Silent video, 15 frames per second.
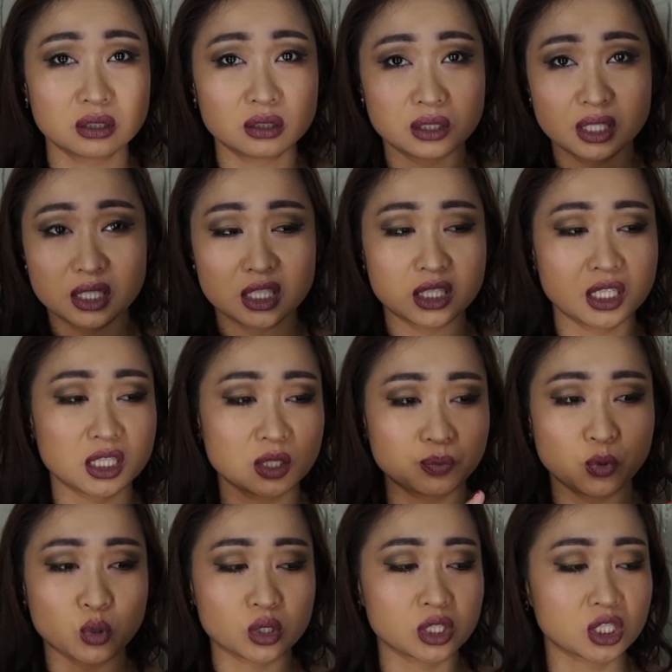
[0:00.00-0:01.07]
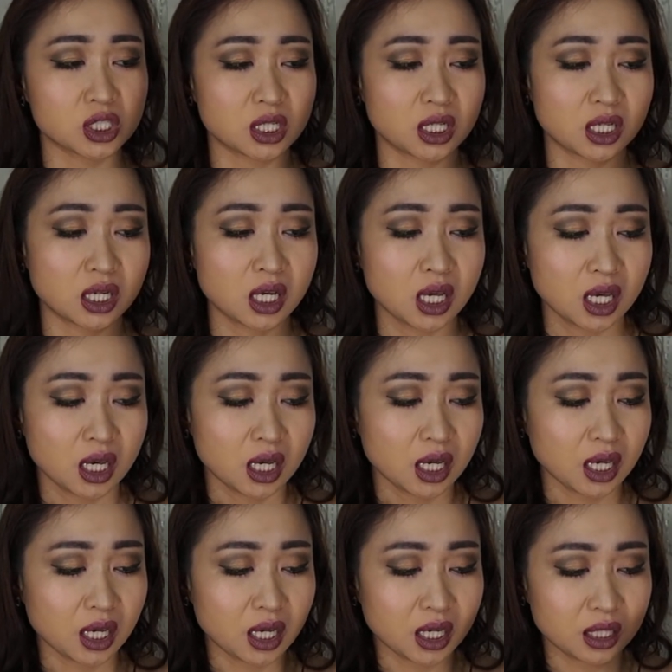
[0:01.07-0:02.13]
this portion,
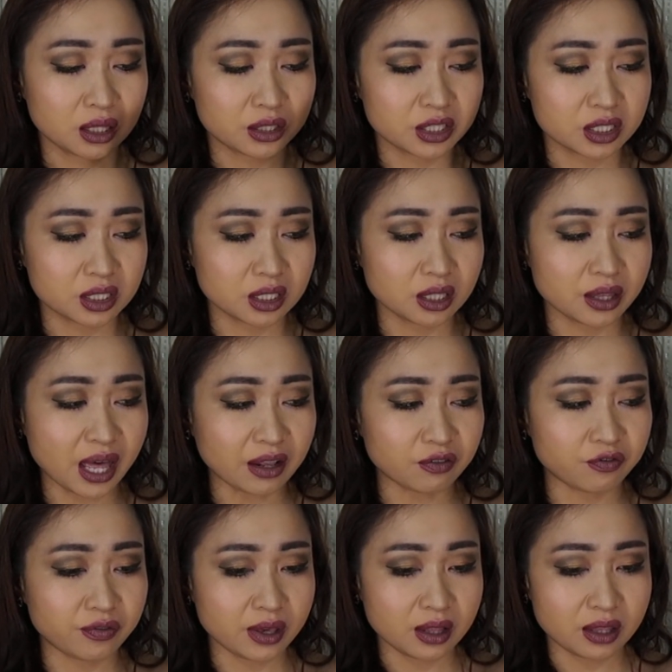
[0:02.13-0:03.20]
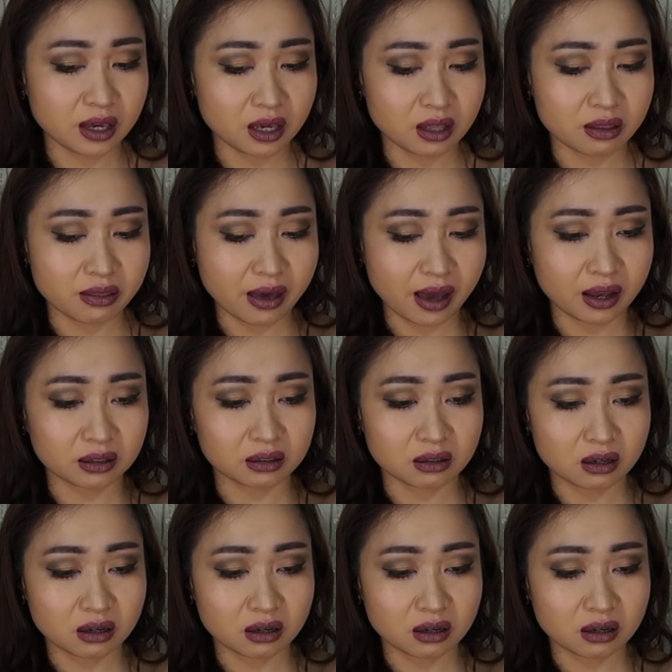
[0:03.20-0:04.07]
and there's still that feeling that,